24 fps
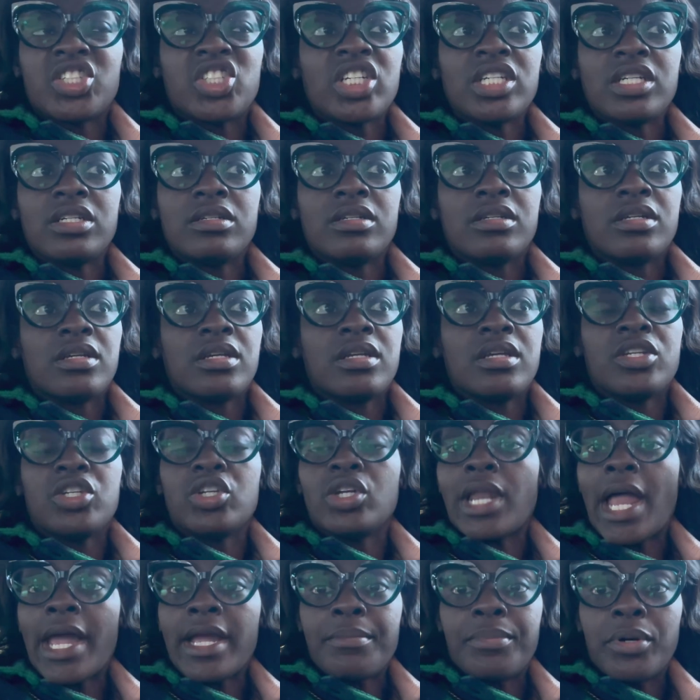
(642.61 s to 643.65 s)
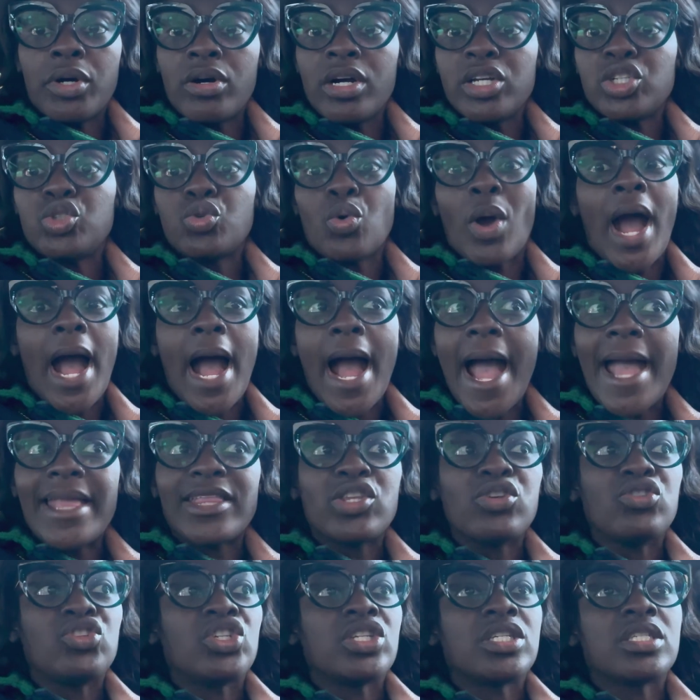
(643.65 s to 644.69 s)
you like boys, you hot,
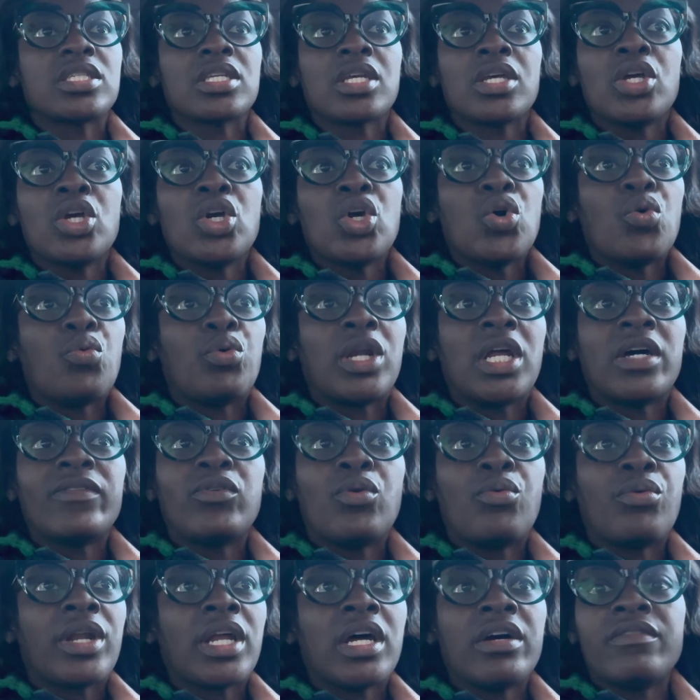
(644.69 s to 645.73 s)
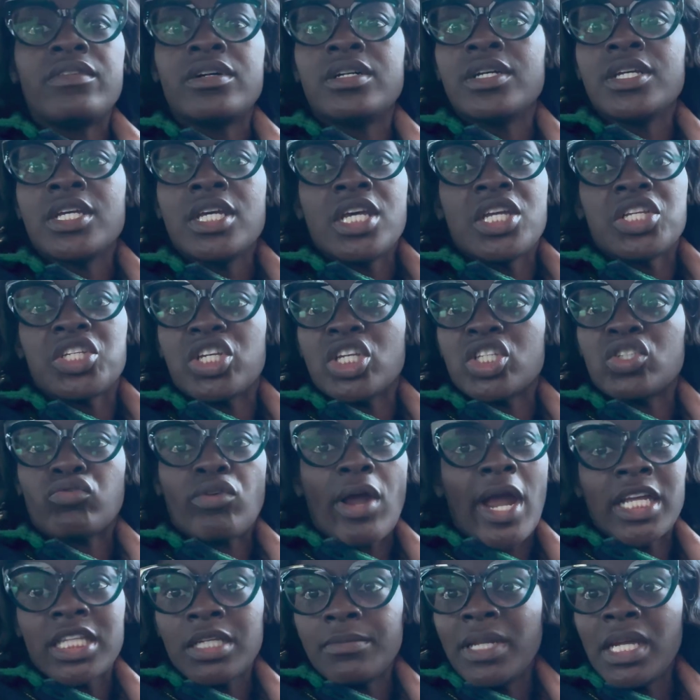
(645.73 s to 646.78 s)
you just, whatever, just
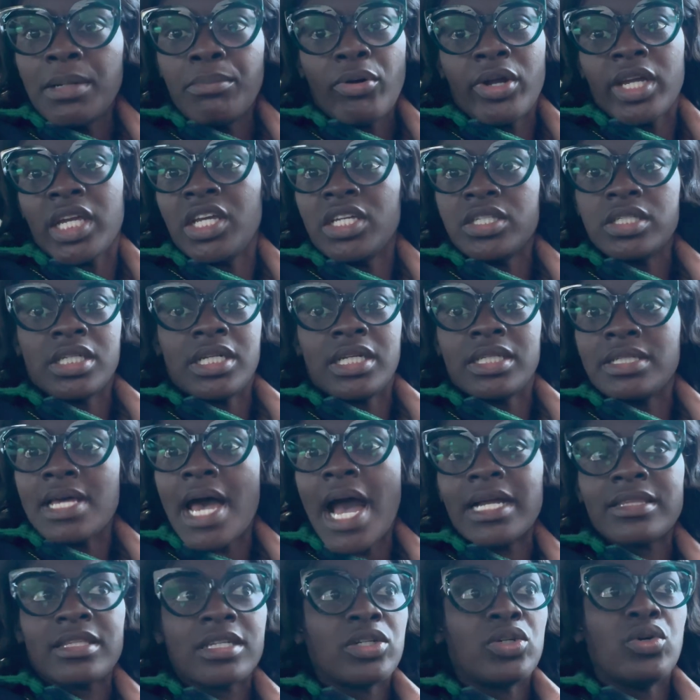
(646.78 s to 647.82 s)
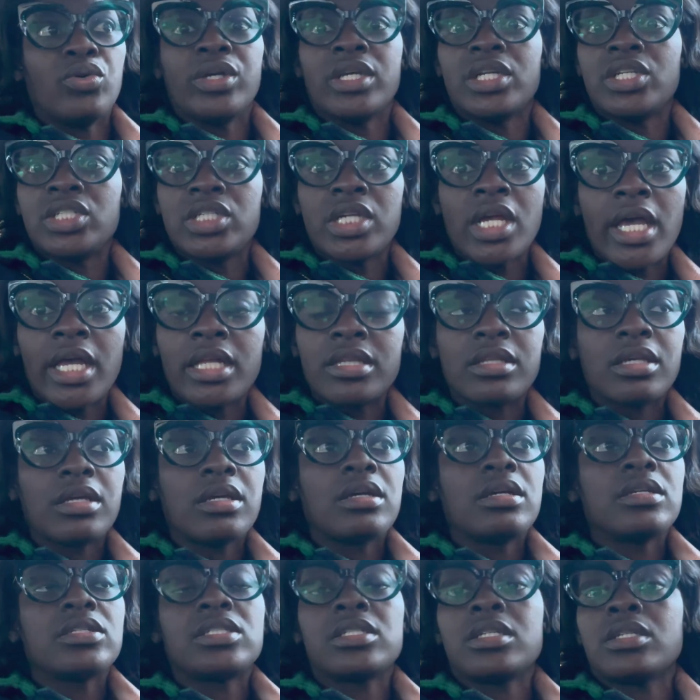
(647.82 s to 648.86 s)
randomly bringing you to the doctor to go get checked.
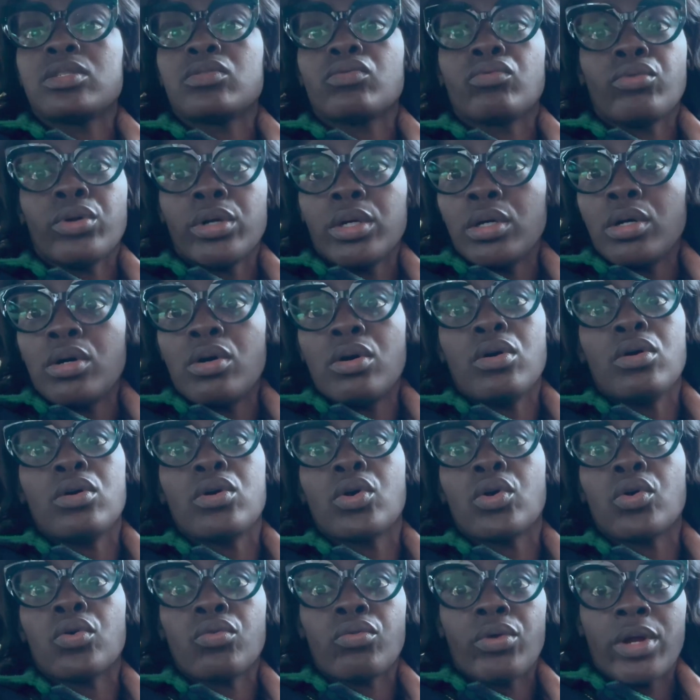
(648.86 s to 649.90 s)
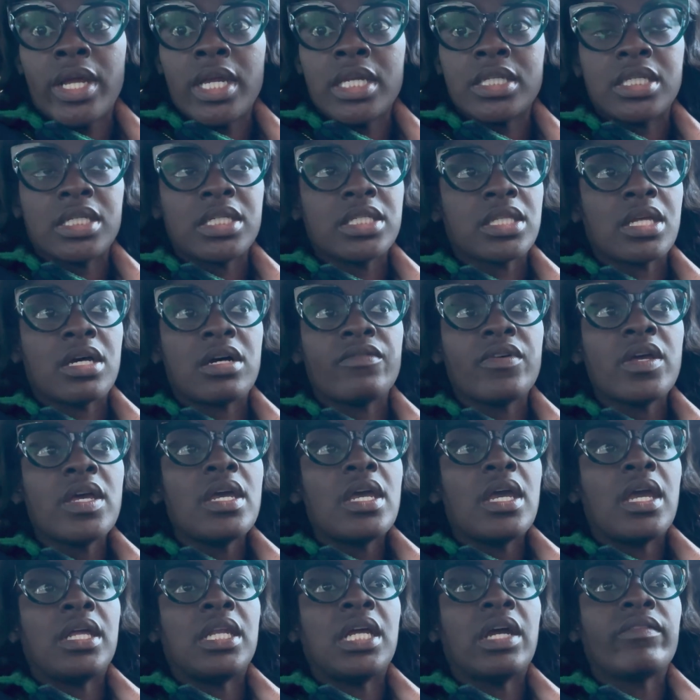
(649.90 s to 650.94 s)
Just real crazy stuff.
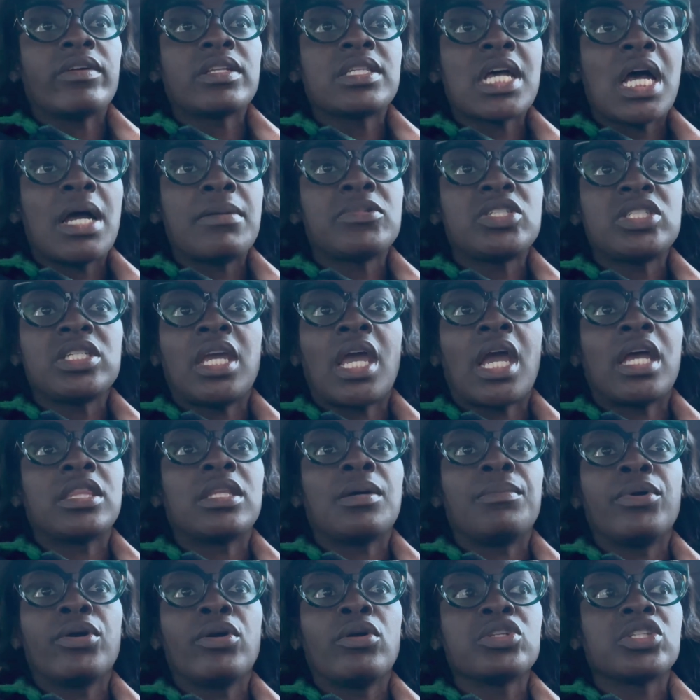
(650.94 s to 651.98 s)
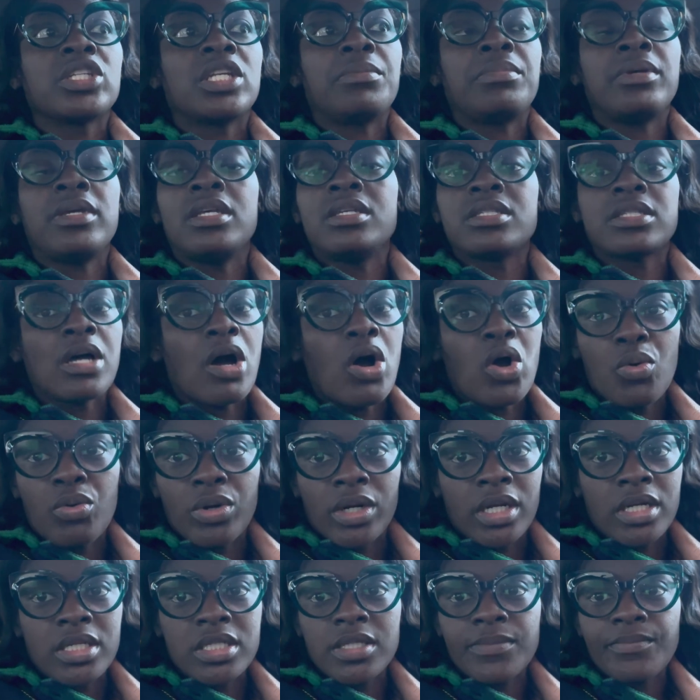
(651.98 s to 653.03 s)
And every time she had the birds and the bees talk with
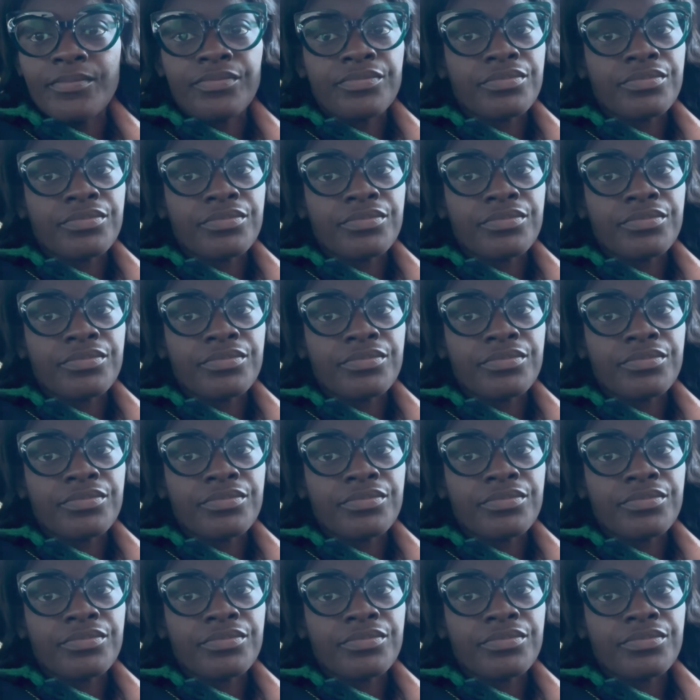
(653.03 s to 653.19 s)
us,